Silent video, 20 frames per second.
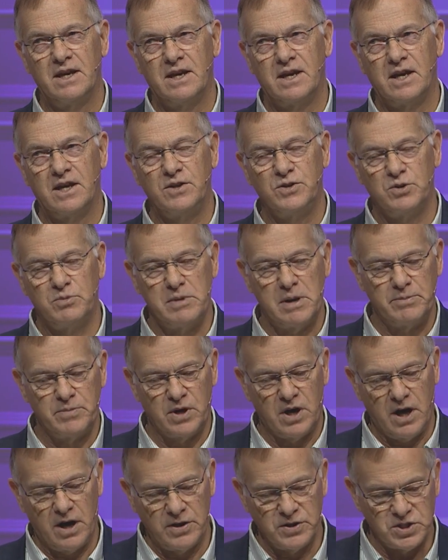And you
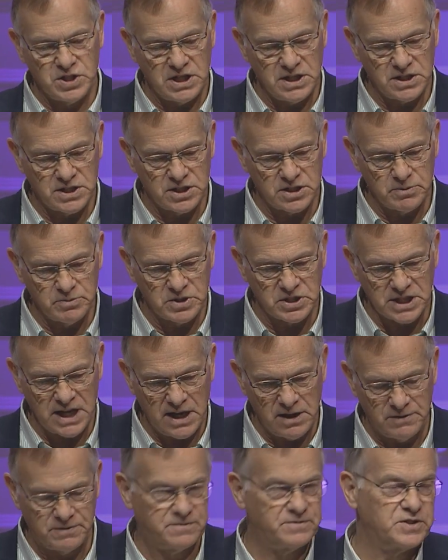remember how Jesus
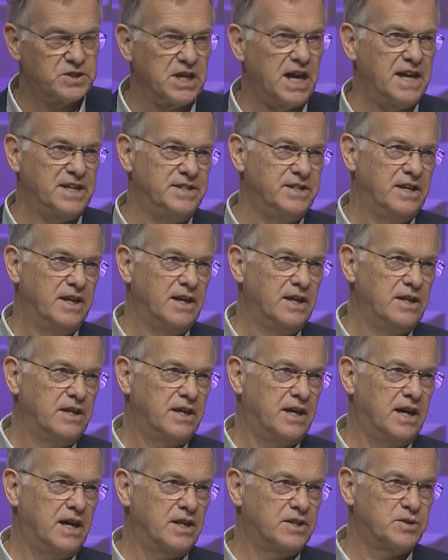himself said
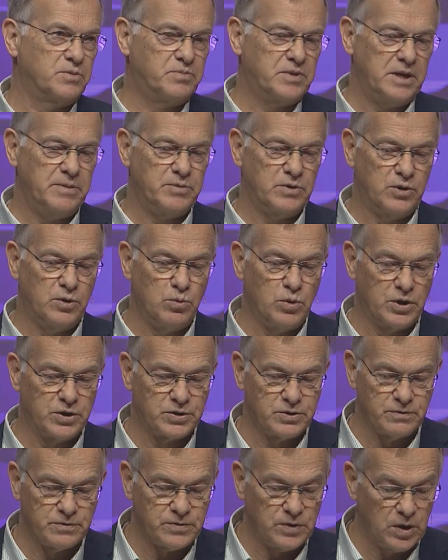uh, to people who
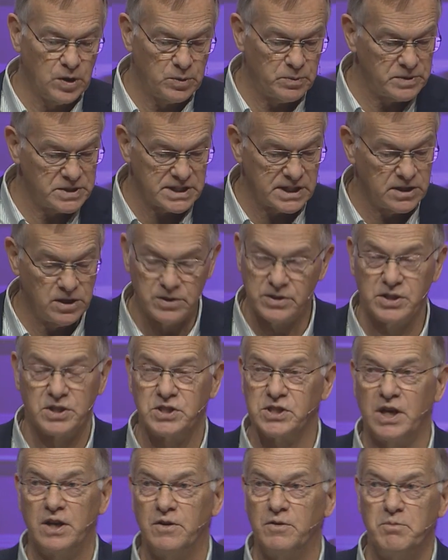wanted to follow him, He said, Look, the
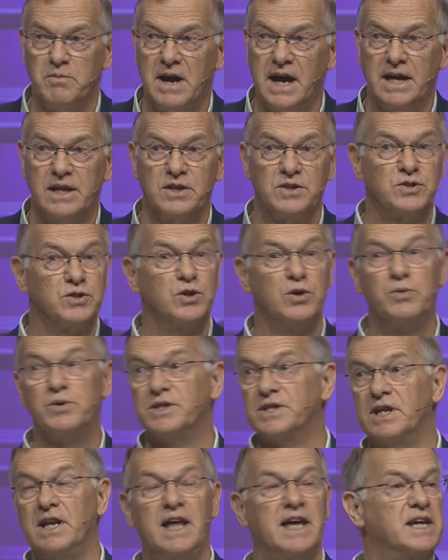Son of Man has
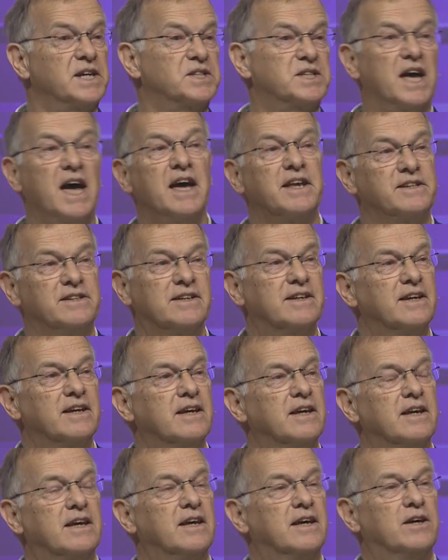nowhere to lay his head,
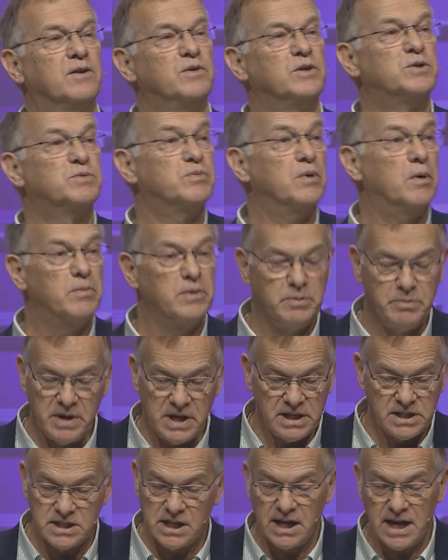which probably
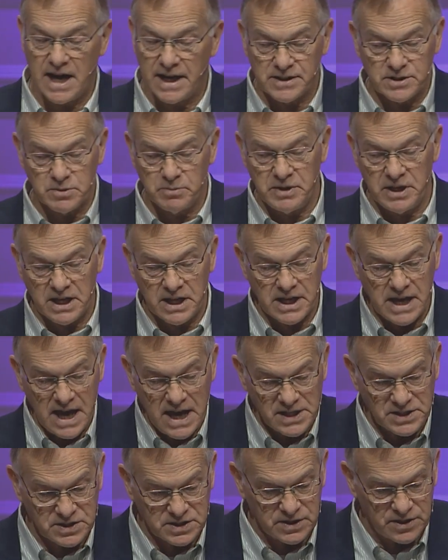means he had to be a
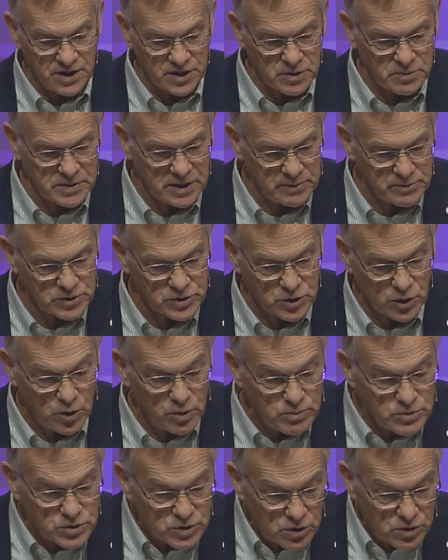guest in other people's
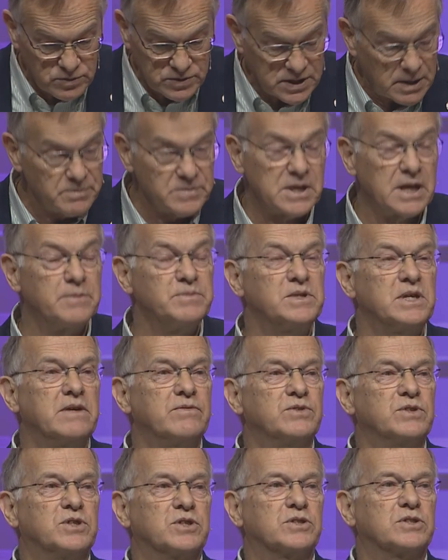homes or sometimes
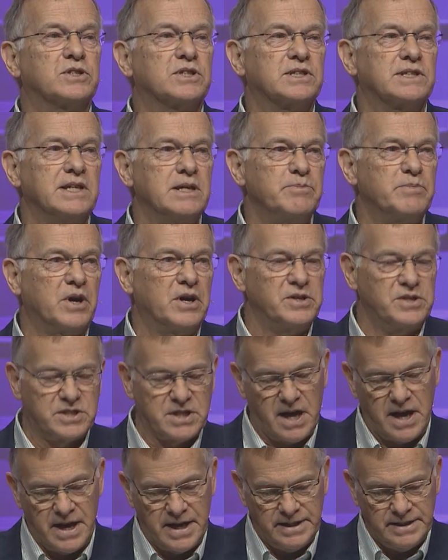even just to sleep
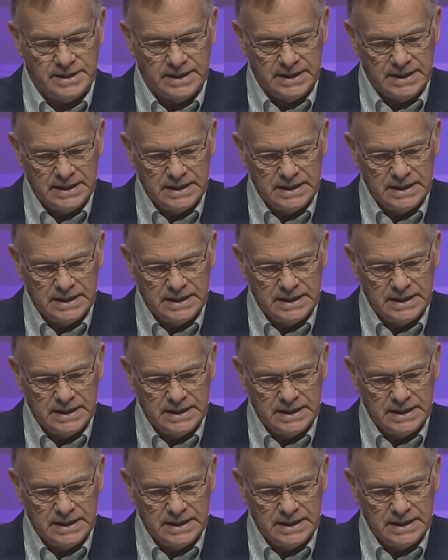outside.